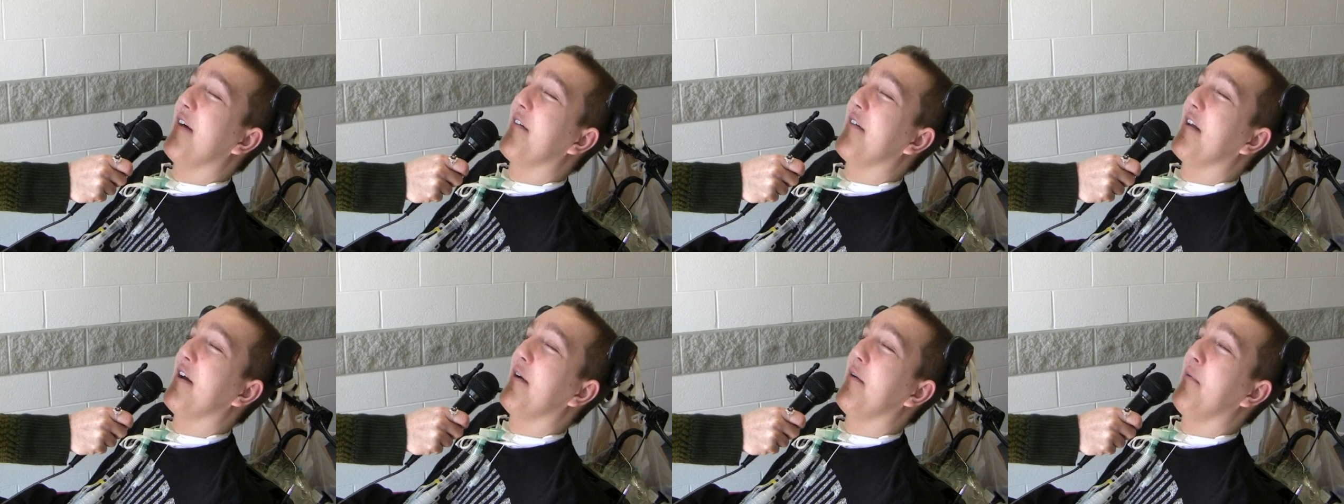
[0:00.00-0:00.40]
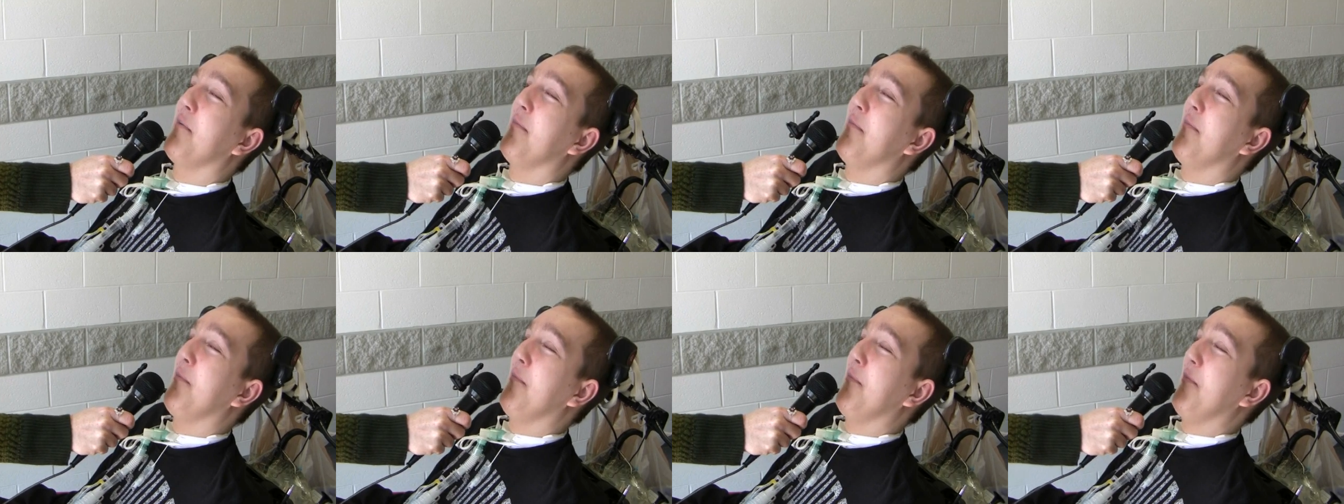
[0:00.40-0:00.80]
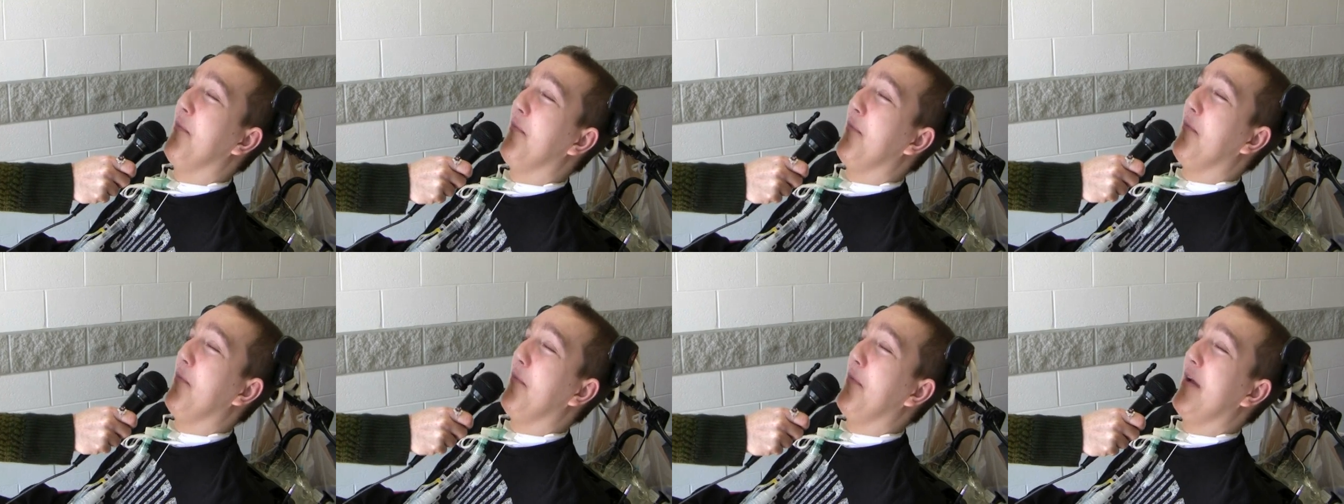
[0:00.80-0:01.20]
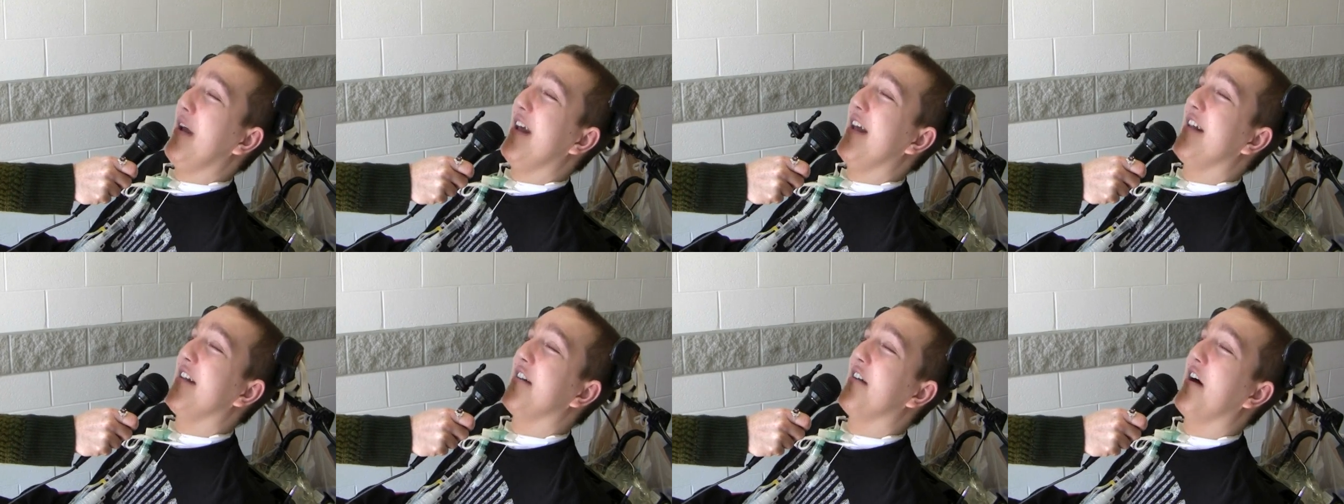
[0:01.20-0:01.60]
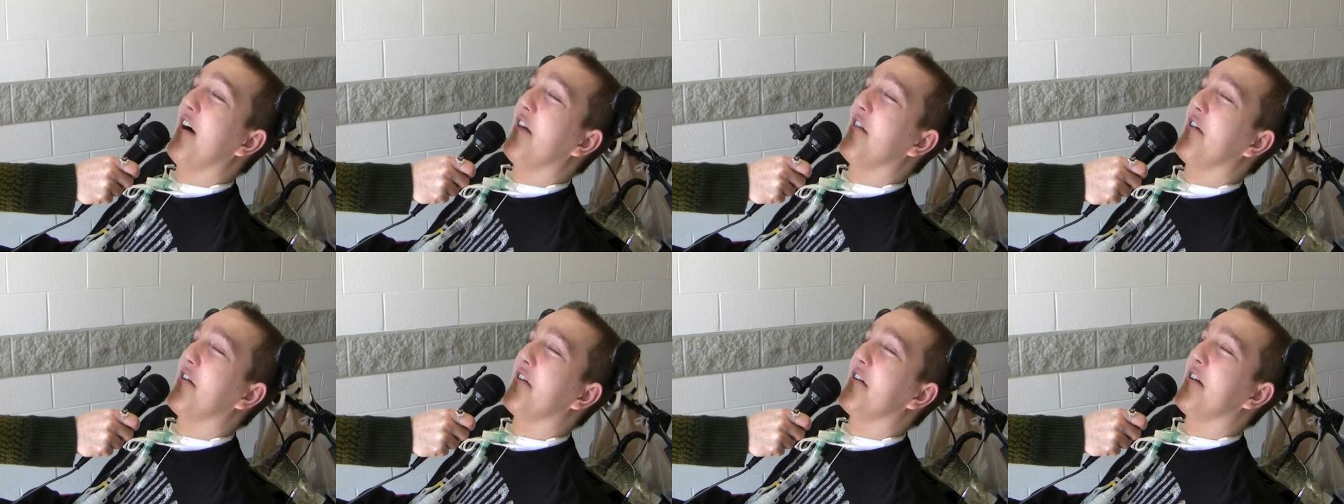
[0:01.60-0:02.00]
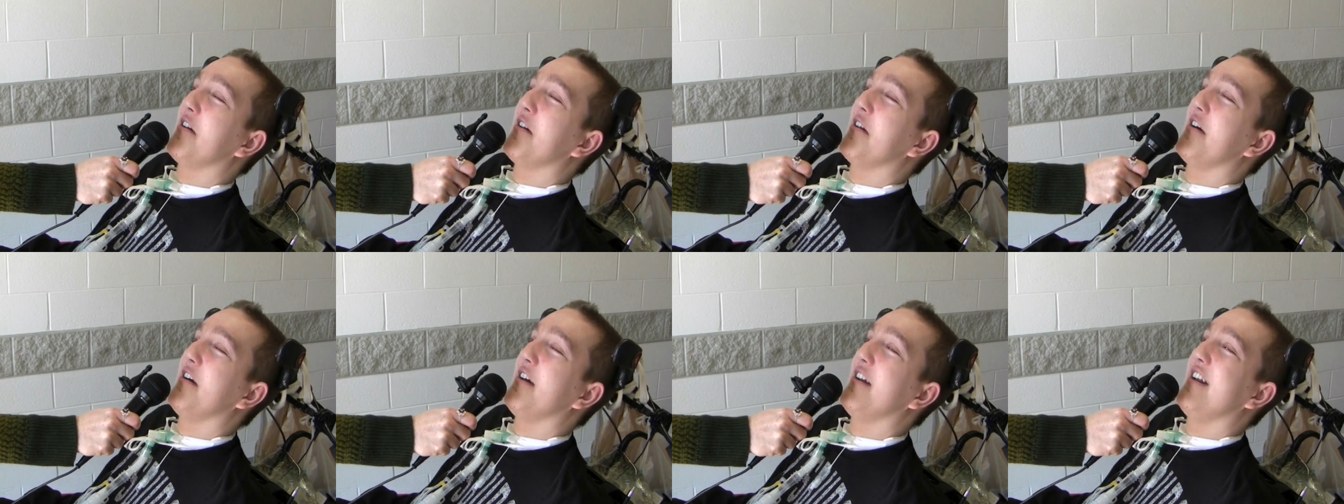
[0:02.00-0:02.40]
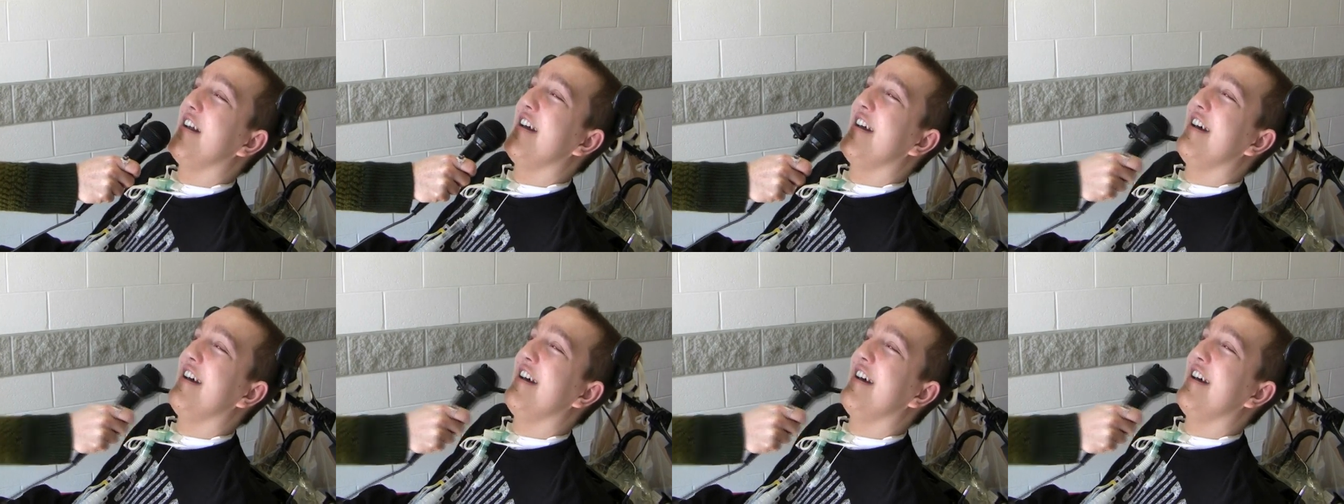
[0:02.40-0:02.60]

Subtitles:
don't know. It's not looking good.